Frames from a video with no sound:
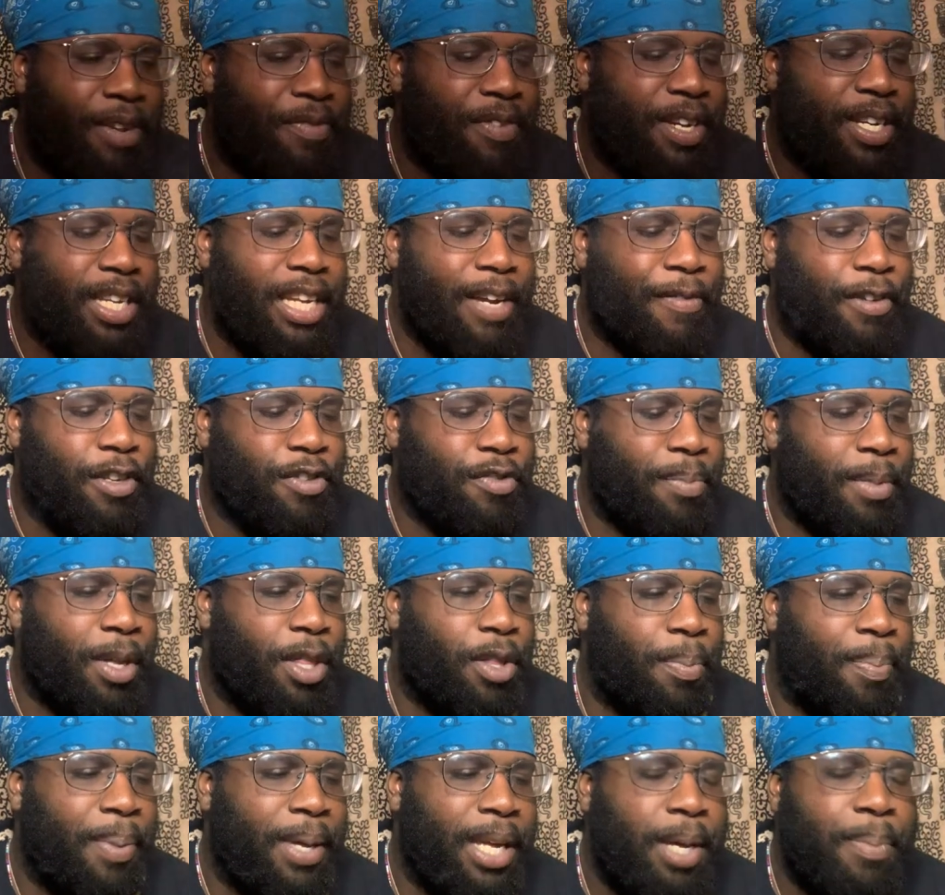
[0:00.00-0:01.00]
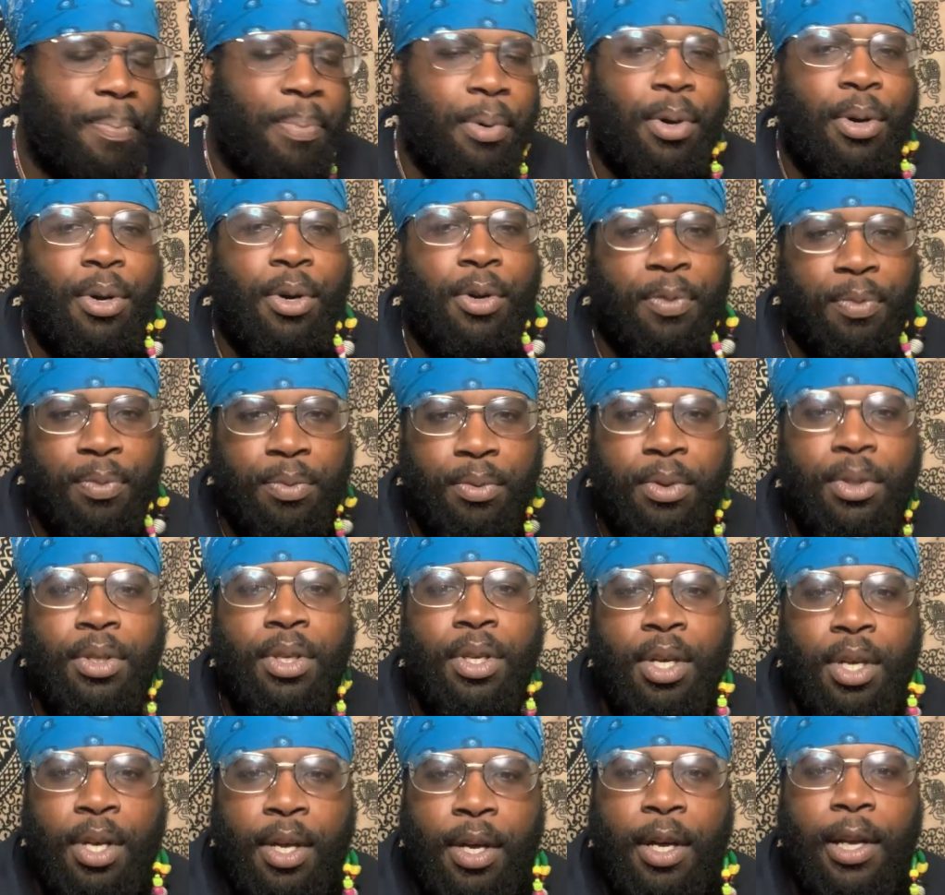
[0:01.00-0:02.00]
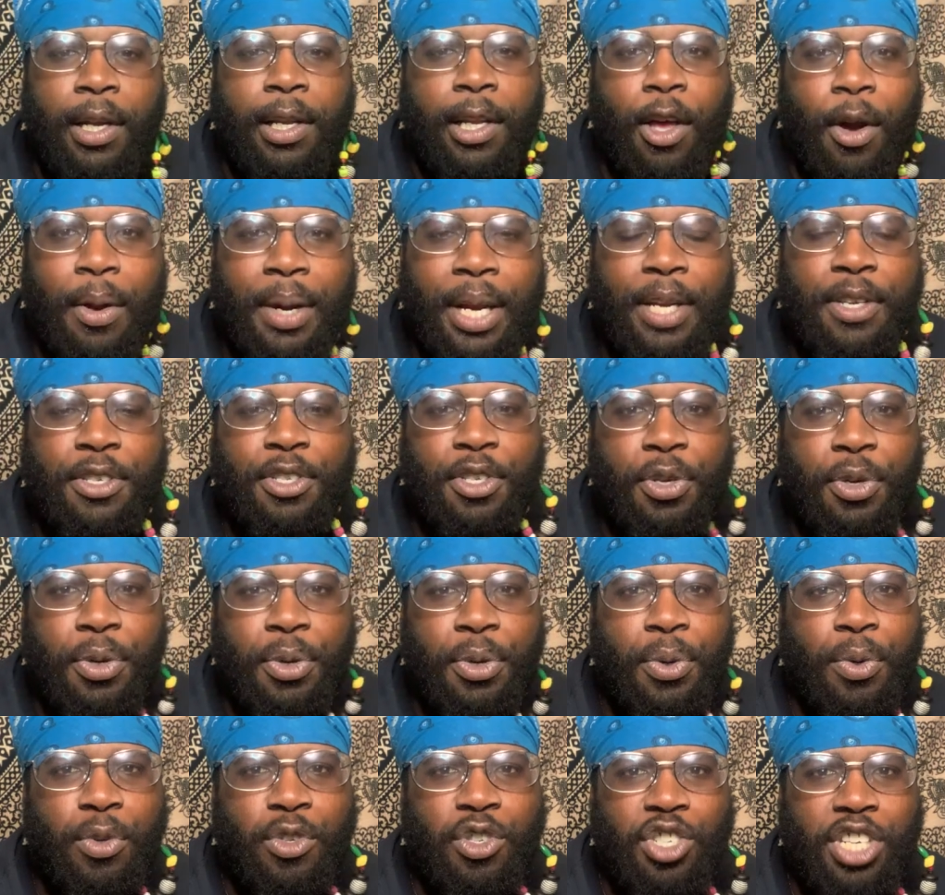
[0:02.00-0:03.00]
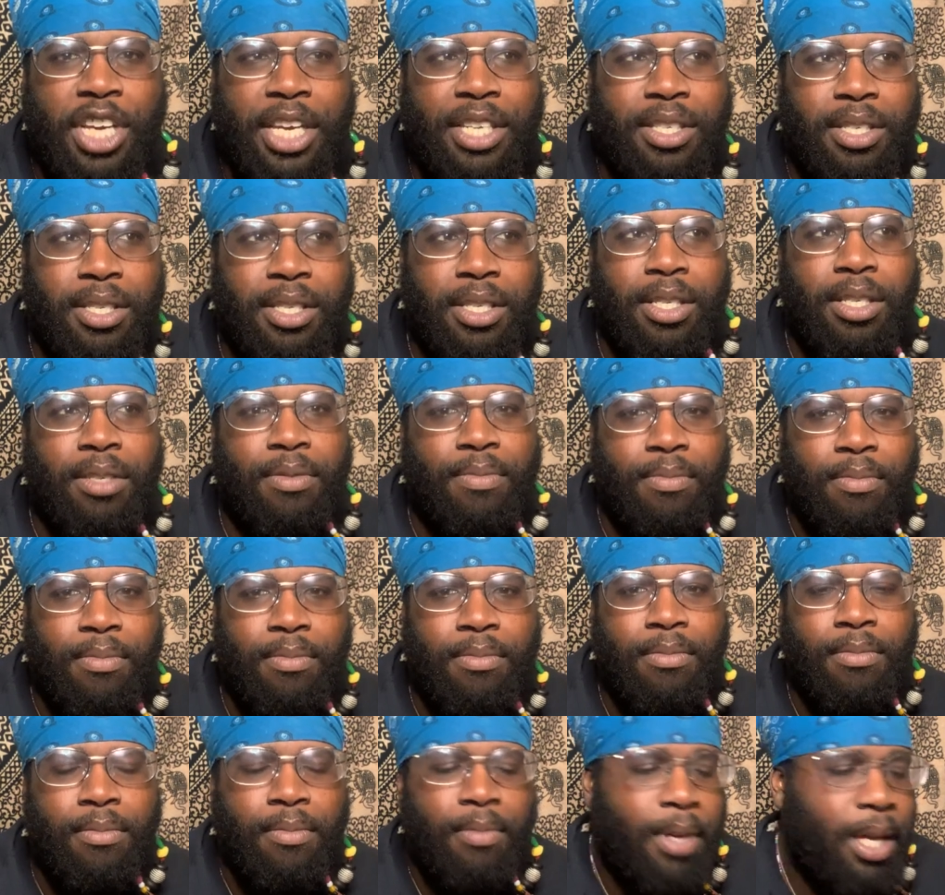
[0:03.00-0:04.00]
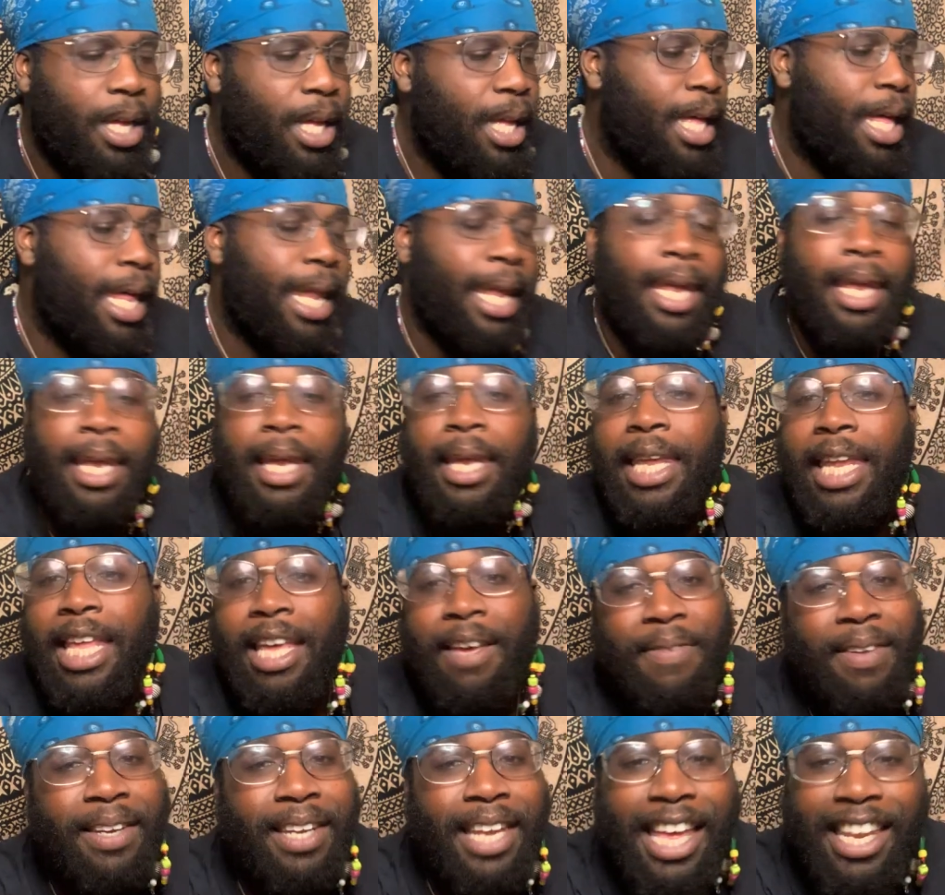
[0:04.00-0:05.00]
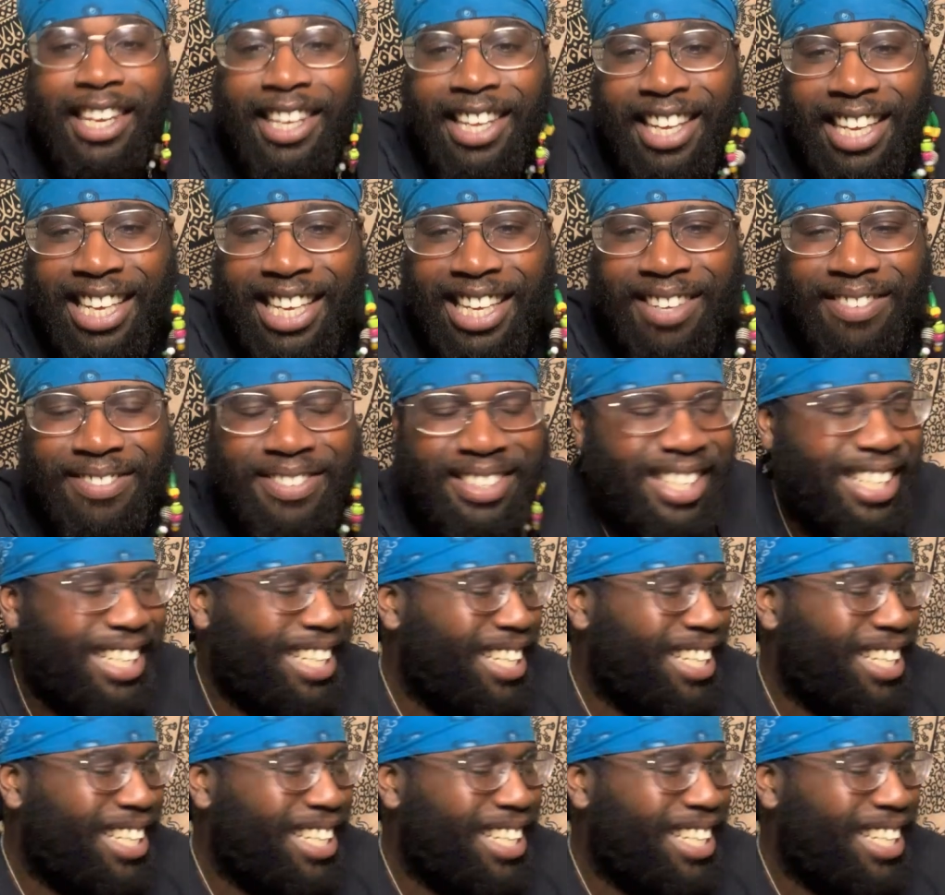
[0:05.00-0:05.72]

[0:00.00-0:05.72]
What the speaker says: if it differs from other people, learning to just live and let live.